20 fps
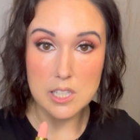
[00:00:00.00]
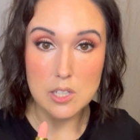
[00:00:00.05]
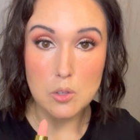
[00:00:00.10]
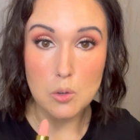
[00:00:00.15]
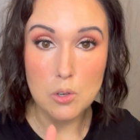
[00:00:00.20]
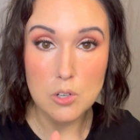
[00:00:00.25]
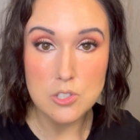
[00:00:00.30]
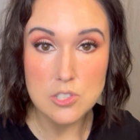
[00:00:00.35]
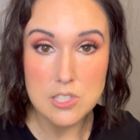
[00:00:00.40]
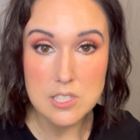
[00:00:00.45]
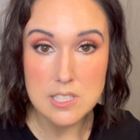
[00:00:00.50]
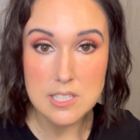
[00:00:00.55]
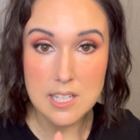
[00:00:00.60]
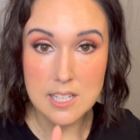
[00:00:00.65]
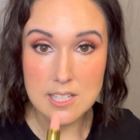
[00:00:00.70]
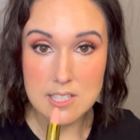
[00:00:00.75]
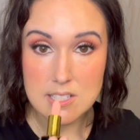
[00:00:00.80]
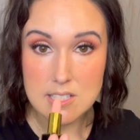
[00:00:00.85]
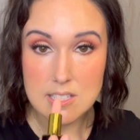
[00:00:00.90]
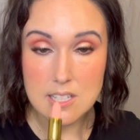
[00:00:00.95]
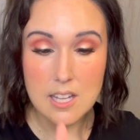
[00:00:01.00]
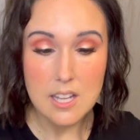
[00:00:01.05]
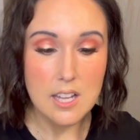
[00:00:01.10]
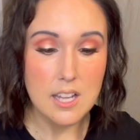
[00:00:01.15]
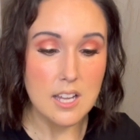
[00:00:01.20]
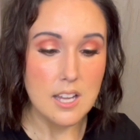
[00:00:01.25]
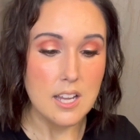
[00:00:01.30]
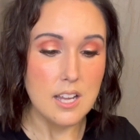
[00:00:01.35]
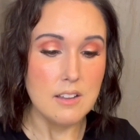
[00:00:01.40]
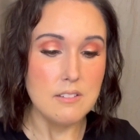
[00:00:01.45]
gorgeous, and it's
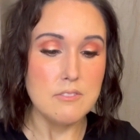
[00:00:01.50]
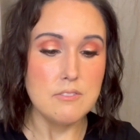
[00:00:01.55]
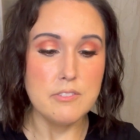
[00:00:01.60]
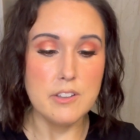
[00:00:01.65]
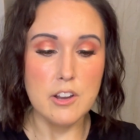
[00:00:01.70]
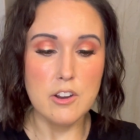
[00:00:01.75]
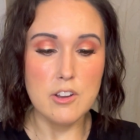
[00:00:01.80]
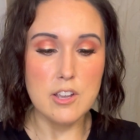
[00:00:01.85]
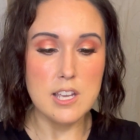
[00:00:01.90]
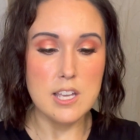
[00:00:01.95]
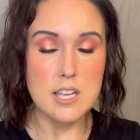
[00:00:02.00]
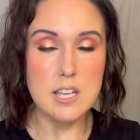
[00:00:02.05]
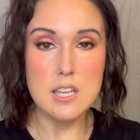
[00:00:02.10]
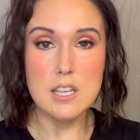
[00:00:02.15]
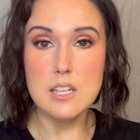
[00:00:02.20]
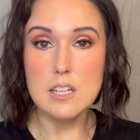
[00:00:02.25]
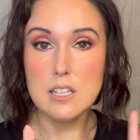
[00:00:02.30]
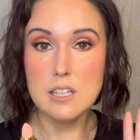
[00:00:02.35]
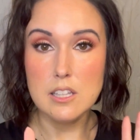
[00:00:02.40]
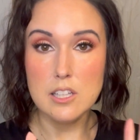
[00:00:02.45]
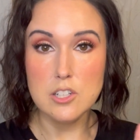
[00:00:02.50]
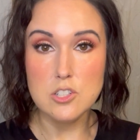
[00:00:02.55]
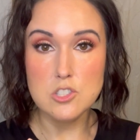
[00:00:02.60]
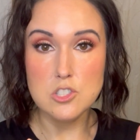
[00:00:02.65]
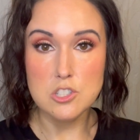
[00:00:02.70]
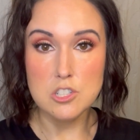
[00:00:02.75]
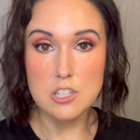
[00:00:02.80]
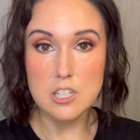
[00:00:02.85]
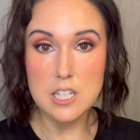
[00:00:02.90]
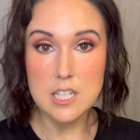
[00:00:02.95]
very
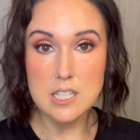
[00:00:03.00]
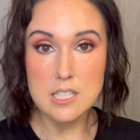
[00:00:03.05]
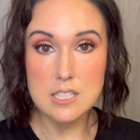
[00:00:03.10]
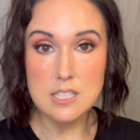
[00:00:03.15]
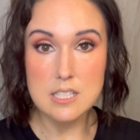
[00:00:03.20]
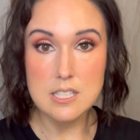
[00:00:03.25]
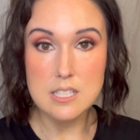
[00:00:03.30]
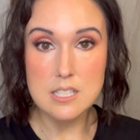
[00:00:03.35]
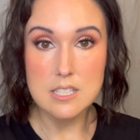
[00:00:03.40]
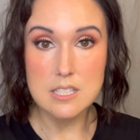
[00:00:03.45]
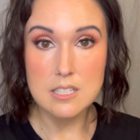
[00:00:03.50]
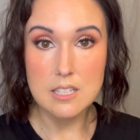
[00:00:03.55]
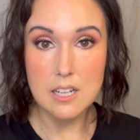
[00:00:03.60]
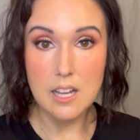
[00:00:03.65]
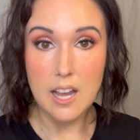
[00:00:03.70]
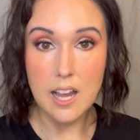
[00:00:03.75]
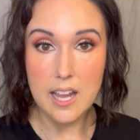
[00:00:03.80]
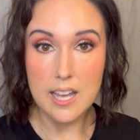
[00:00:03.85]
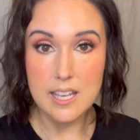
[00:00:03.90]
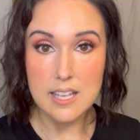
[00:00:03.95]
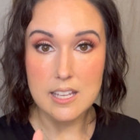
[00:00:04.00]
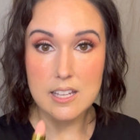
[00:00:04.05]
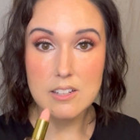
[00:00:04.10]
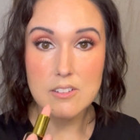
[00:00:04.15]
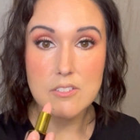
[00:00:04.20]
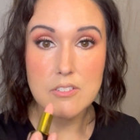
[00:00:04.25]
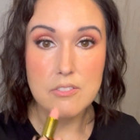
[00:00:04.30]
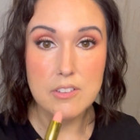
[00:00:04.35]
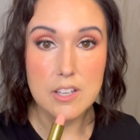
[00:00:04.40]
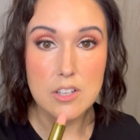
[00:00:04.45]
luxurious,
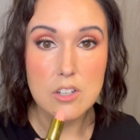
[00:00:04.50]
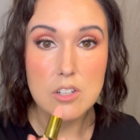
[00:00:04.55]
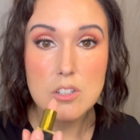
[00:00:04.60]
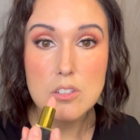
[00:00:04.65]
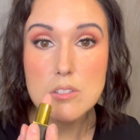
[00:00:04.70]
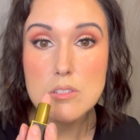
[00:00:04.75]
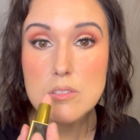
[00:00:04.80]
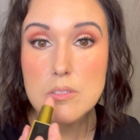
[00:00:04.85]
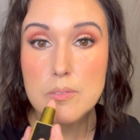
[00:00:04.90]
high-end feel.